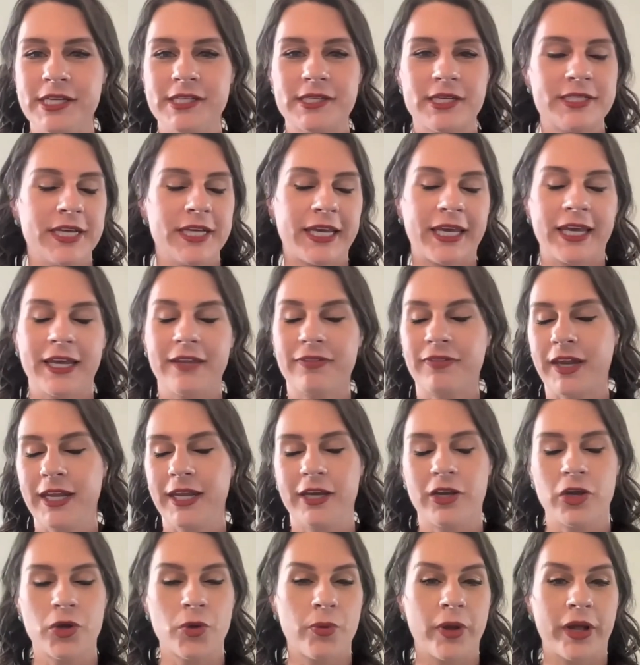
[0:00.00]
if he sees a
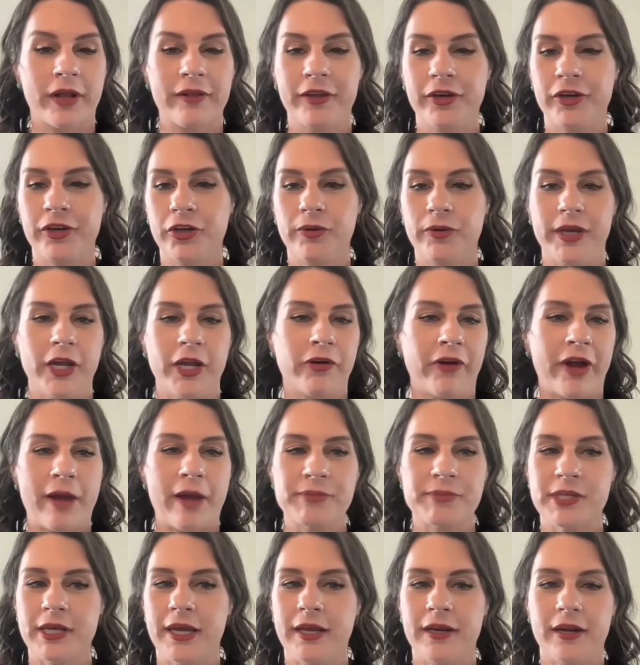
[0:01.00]
ticket that he can quickly do,
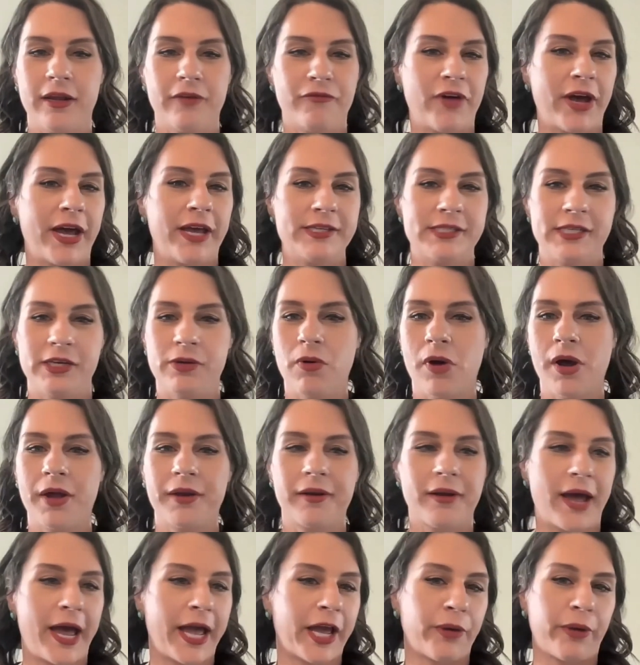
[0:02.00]
he grabs it. If I
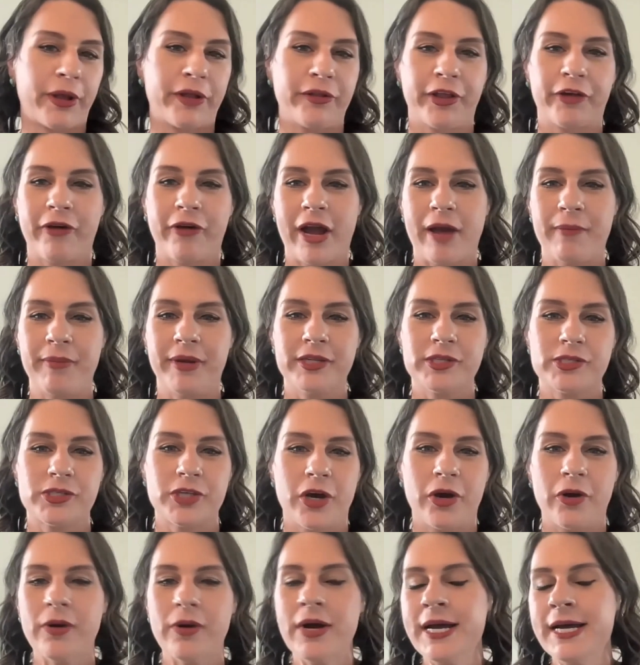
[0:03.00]
see one, I quickly grab
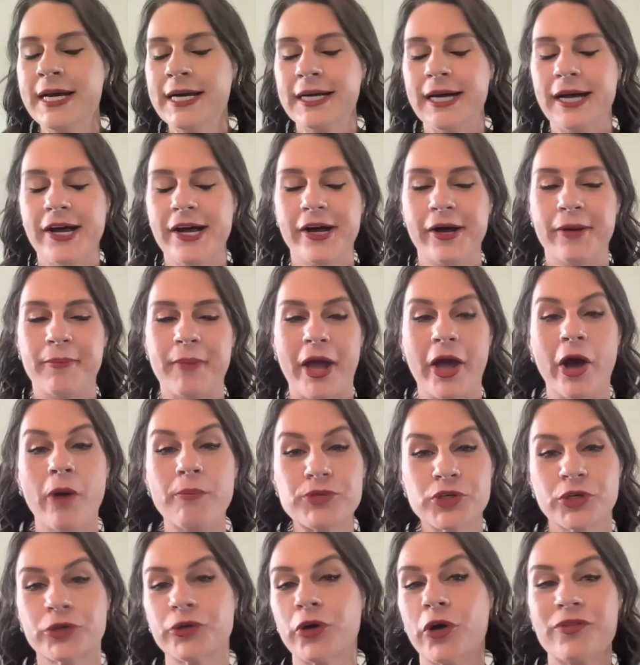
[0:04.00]
it. So I
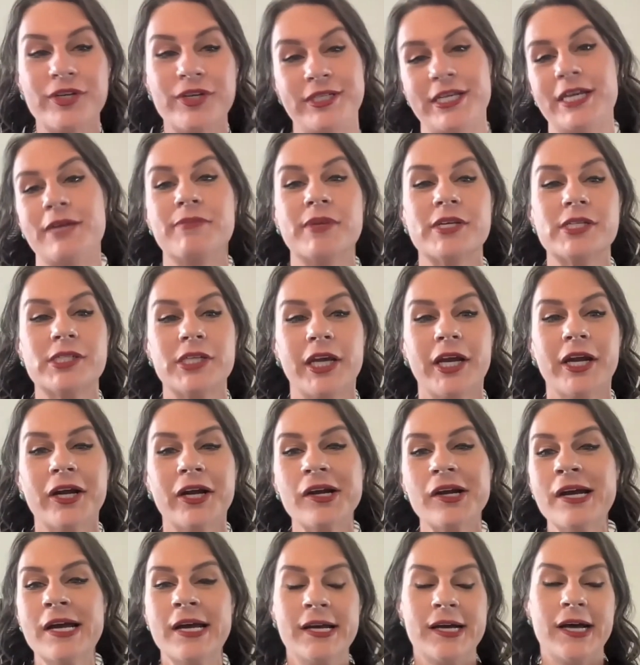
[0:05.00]
hope to grow the team this
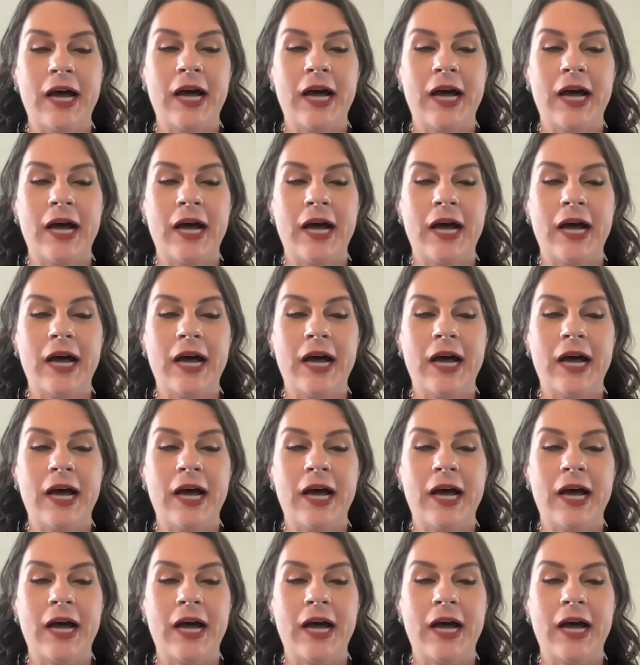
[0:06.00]
year.